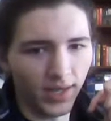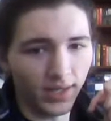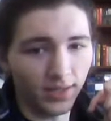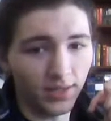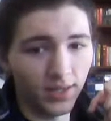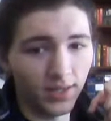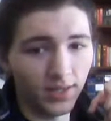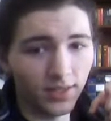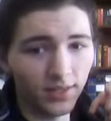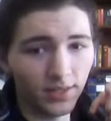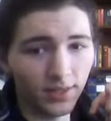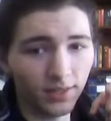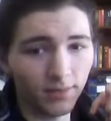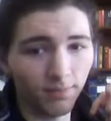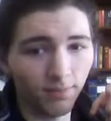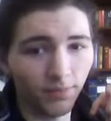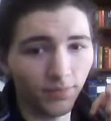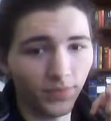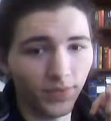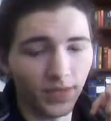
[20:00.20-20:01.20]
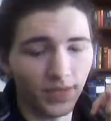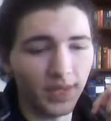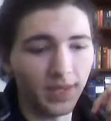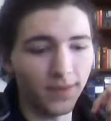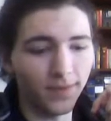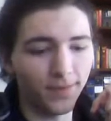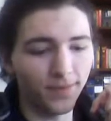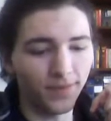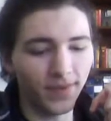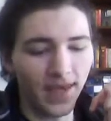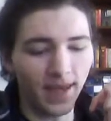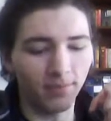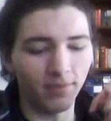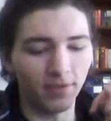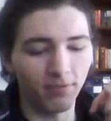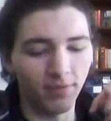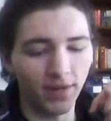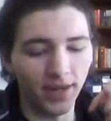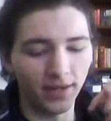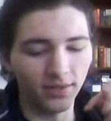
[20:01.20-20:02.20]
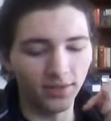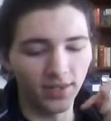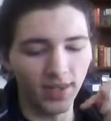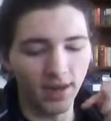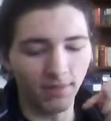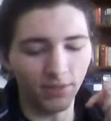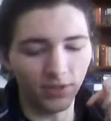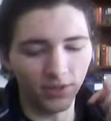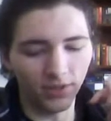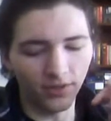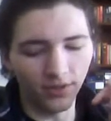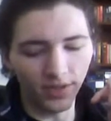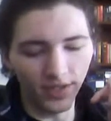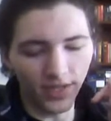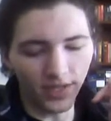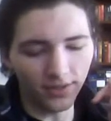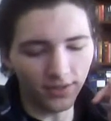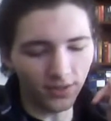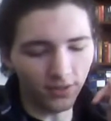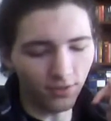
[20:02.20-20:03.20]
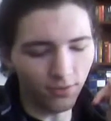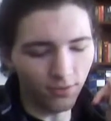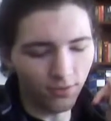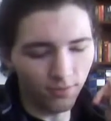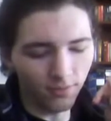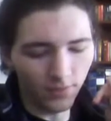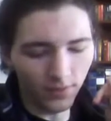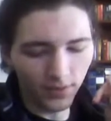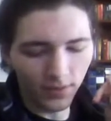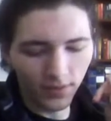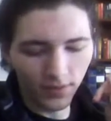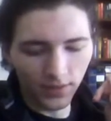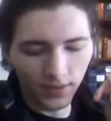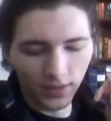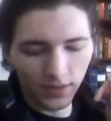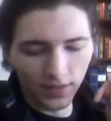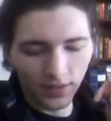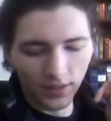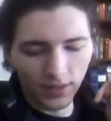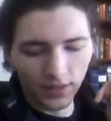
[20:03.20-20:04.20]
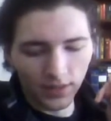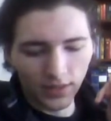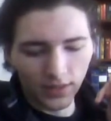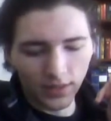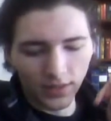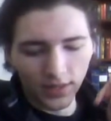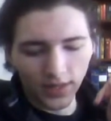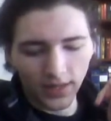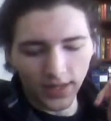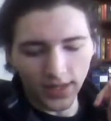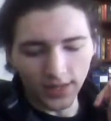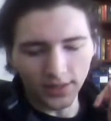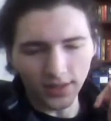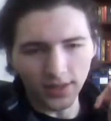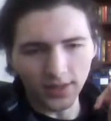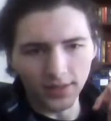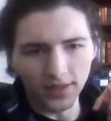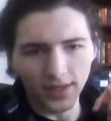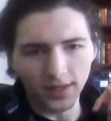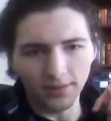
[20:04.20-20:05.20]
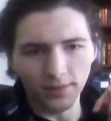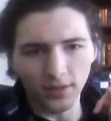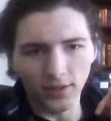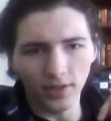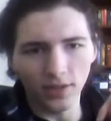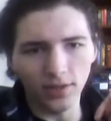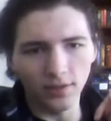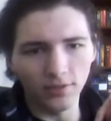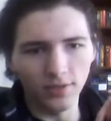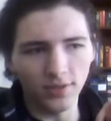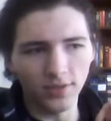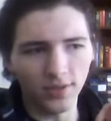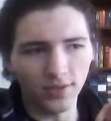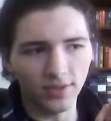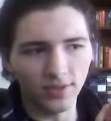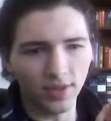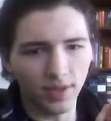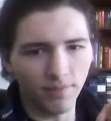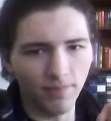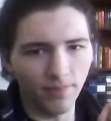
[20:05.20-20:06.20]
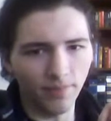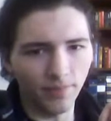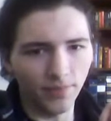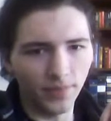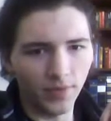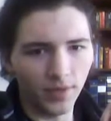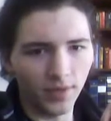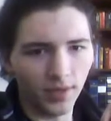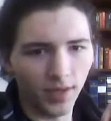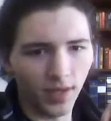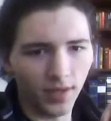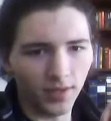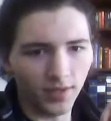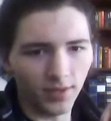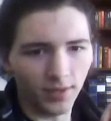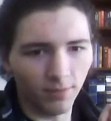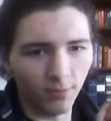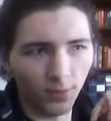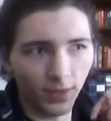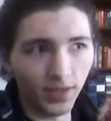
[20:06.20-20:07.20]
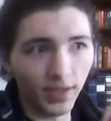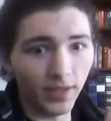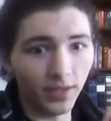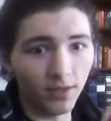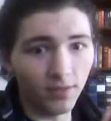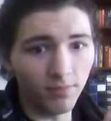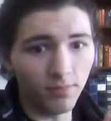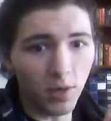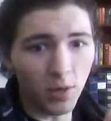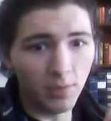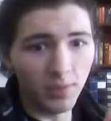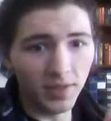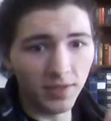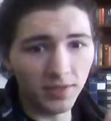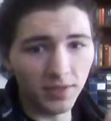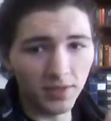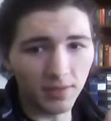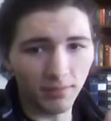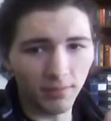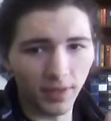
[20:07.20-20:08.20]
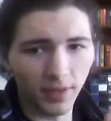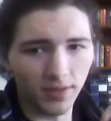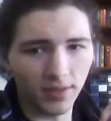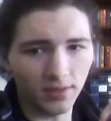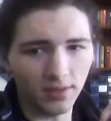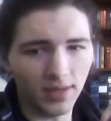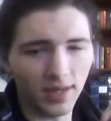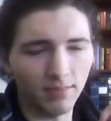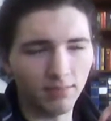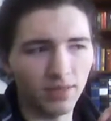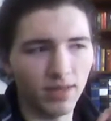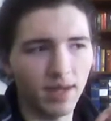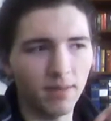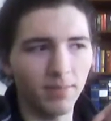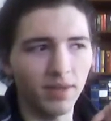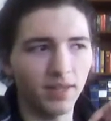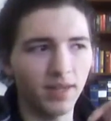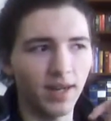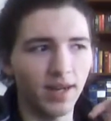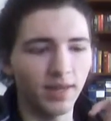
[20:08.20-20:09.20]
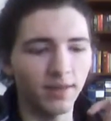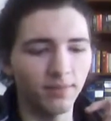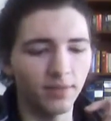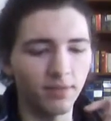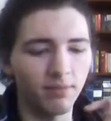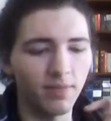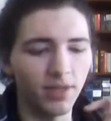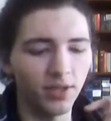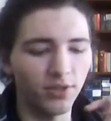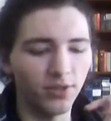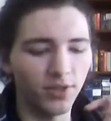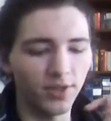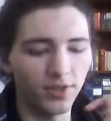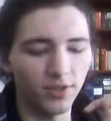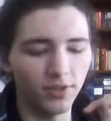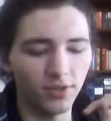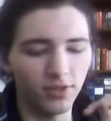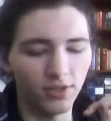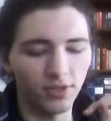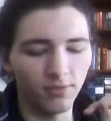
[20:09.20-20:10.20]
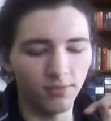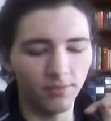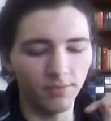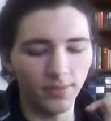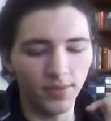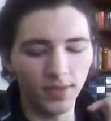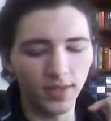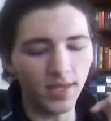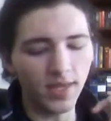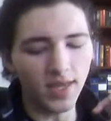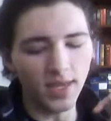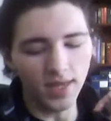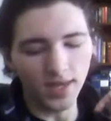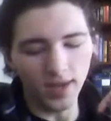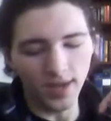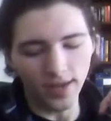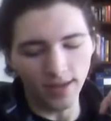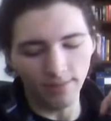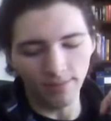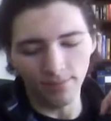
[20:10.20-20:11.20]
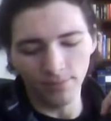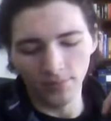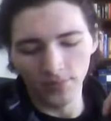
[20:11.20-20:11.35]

It does give Captain Rex the opportunity to. It does give the clones some really good moments, but at the same time, it kind of diminishes the